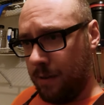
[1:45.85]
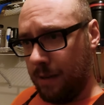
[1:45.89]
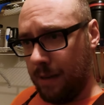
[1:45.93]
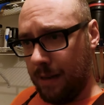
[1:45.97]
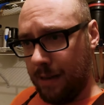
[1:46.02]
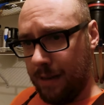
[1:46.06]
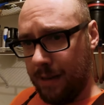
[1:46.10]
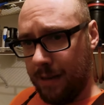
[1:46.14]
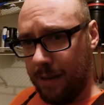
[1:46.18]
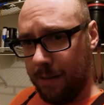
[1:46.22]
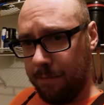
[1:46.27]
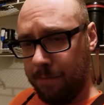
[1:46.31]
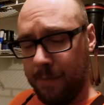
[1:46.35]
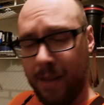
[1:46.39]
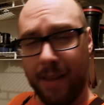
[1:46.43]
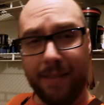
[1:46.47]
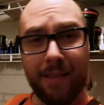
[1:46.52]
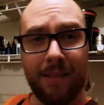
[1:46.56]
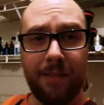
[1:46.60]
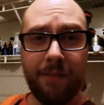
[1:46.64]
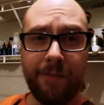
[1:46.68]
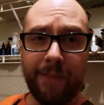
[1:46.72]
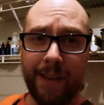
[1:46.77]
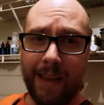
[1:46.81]
Uh,
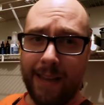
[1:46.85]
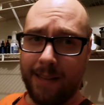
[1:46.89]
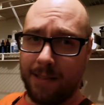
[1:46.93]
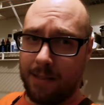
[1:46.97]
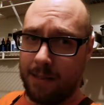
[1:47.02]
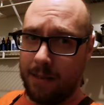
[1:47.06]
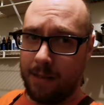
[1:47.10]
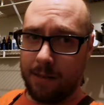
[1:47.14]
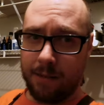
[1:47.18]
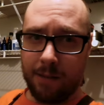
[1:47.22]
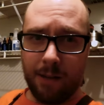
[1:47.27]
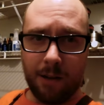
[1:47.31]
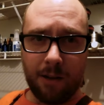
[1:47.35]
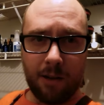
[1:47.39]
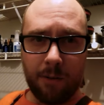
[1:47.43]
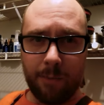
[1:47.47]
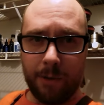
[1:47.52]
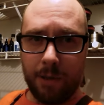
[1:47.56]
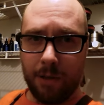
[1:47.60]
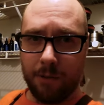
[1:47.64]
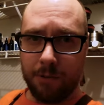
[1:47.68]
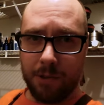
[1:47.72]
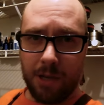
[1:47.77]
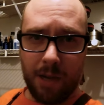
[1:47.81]
nothing fancy. It's not going to
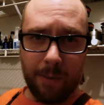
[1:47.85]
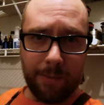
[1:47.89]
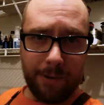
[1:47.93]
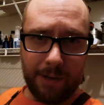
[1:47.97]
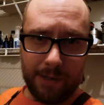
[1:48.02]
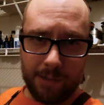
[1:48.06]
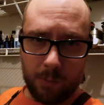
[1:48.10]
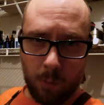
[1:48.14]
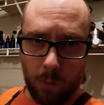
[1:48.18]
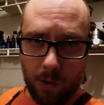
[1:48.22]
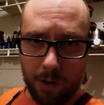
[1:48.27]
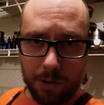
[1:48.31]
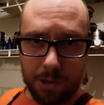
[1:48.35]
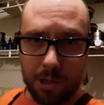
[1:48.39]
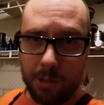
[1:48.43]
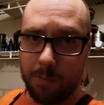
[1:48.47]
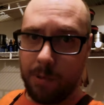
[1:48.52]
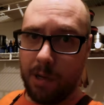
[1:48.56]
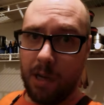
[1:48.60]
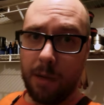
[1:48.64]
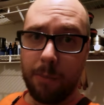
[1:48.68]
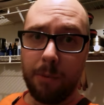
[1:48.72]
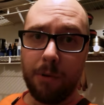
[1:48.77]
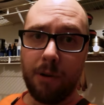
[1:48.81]
be on Japanese washi
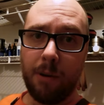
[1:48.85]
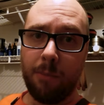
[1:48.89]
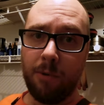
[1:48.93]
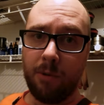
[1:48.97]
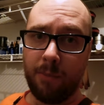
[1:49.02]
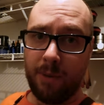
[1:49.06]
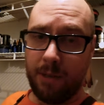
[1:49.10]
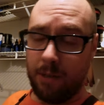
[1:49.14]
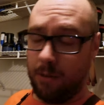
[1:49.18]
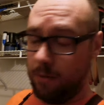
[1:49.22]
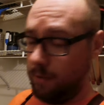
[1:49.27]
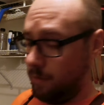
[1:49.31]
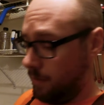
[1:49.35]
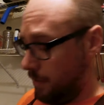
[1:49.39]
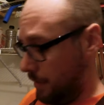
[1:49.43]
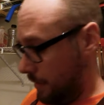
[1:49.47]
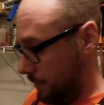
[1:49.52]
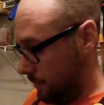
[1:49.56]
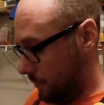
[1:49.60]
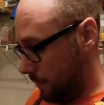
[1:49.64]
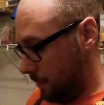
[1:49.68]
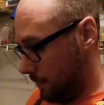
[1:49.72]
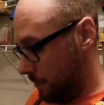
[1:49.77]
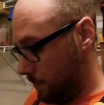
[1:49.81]
paper. I'm going to be doing
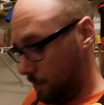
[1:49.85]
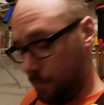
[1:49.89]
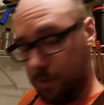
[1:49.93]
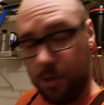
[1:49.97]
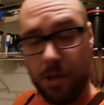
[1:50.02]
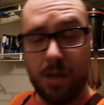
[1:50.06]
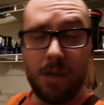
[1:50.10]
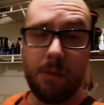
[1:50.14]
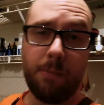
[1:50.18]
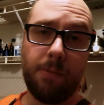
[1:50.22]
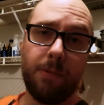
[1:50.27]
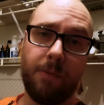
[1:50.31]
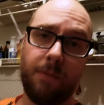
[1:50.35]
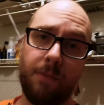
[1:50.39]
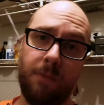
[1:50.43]
these on some cheap